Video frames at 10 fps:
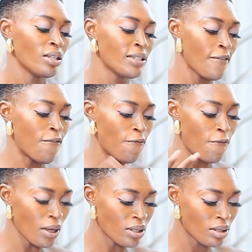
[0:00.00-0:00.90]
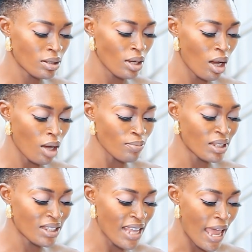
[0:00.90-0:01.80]
The fourth
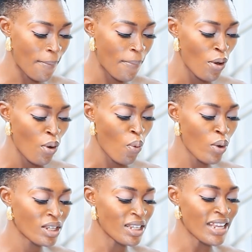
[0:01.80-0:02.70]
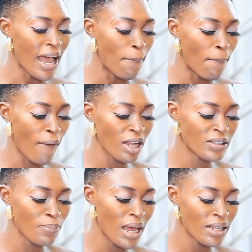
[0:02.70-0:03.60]
step, which is
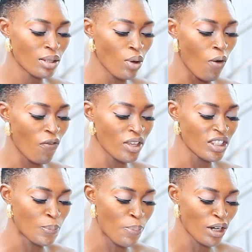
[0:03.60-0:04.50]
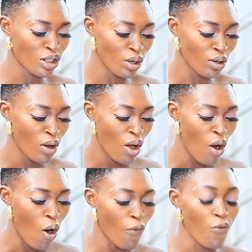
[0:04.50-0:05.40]
appointment of inspection
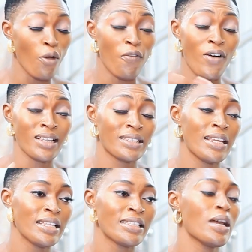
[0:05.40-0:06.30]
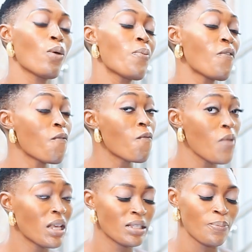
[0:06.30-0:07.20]
of your facility that will be
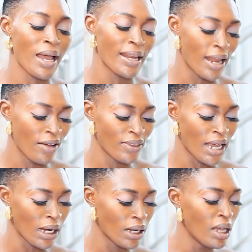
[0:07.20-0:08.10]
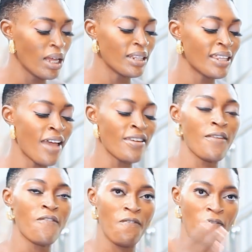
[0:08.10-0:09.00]
fixed by NAFDAC. Then
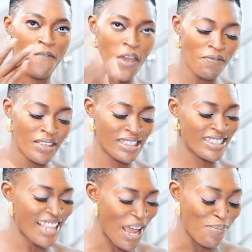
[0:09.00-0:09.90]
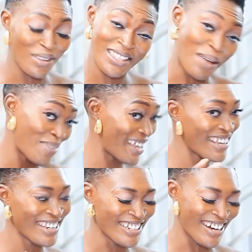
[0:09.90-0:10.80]
the fifth step, you see I'm
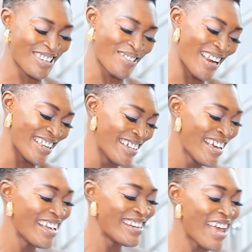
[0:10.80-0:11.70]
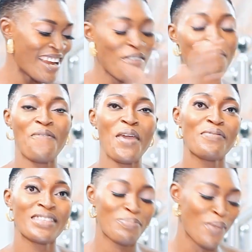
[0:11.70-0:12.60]
taking it gradually, then the
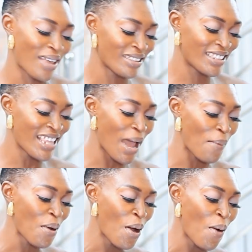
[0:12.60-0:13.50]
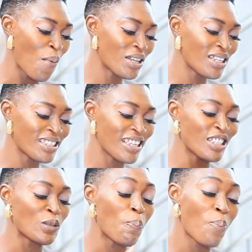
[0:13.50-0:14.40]
fifth step, which is
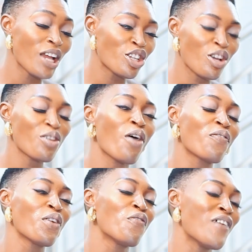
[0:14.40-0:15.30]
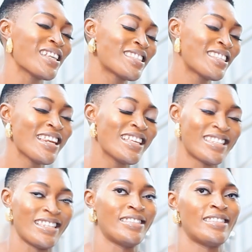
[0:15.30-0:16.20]
inspection of the
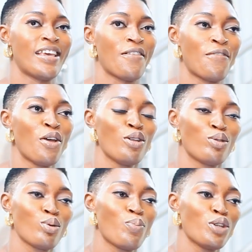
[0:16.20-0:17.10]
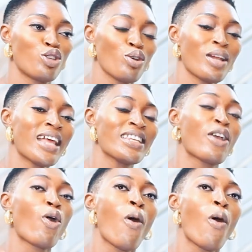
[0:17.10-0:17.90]
facility itself to be sure that it